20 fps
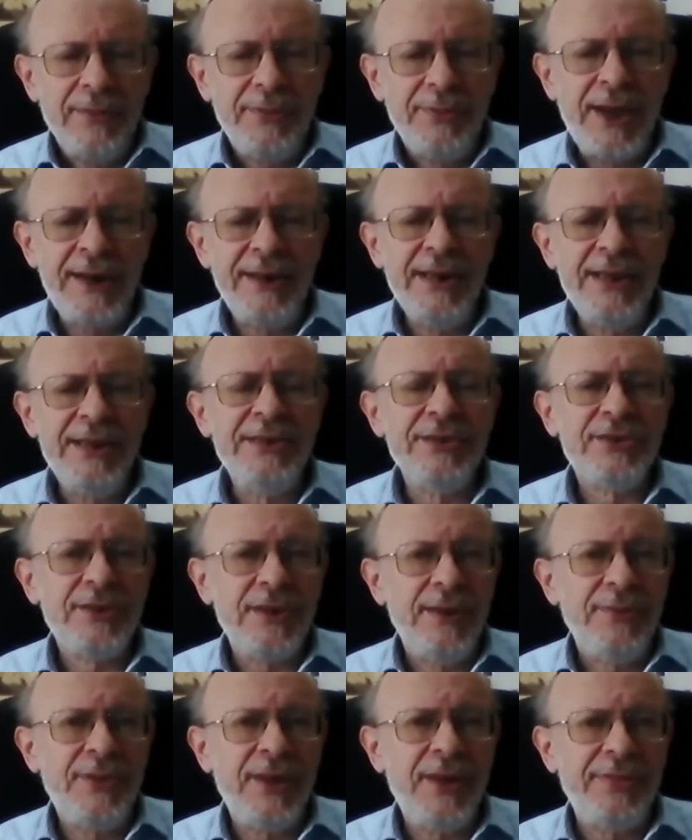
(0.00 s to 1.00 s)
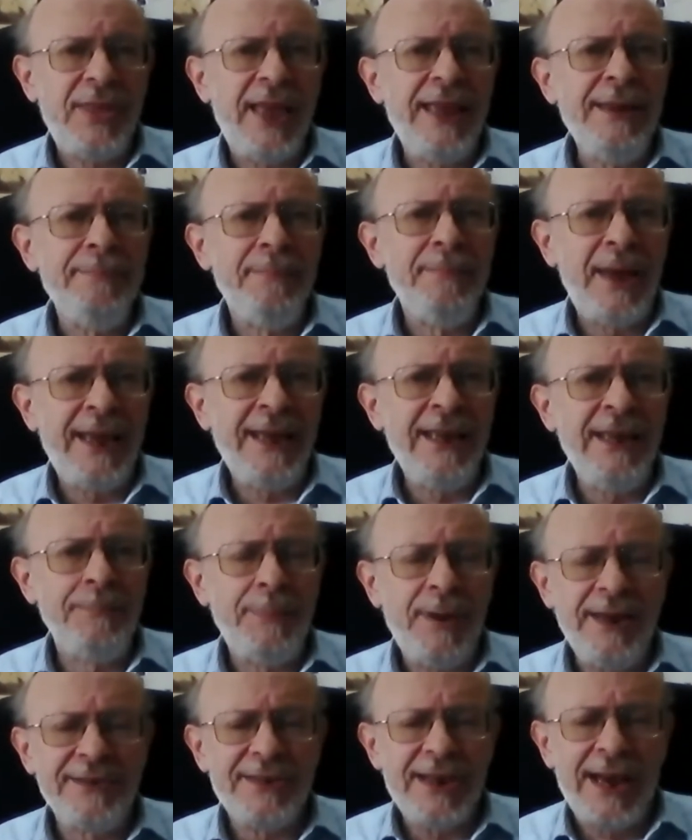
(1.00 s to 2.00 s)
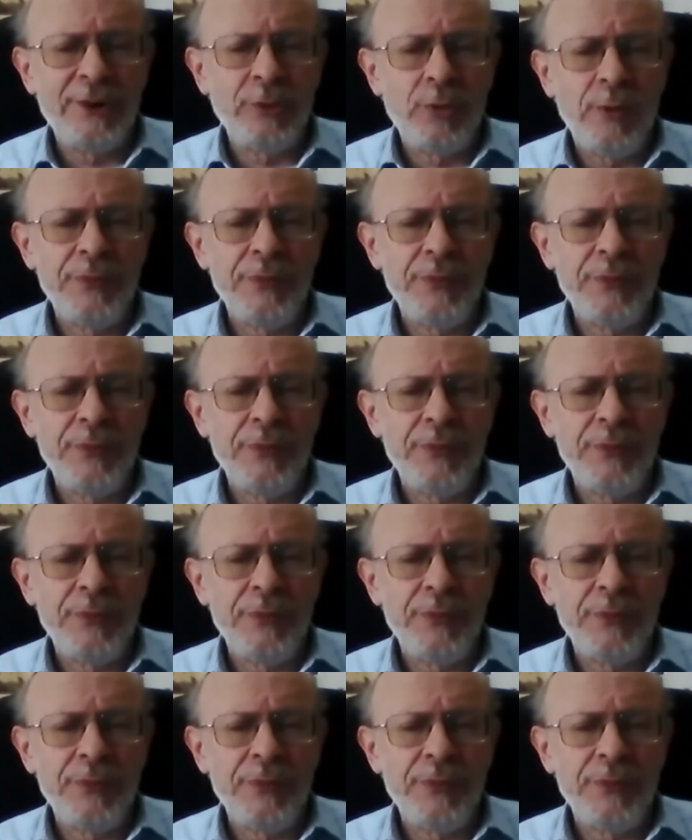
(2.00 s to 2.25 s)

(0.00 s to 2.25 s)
That is, that they may be done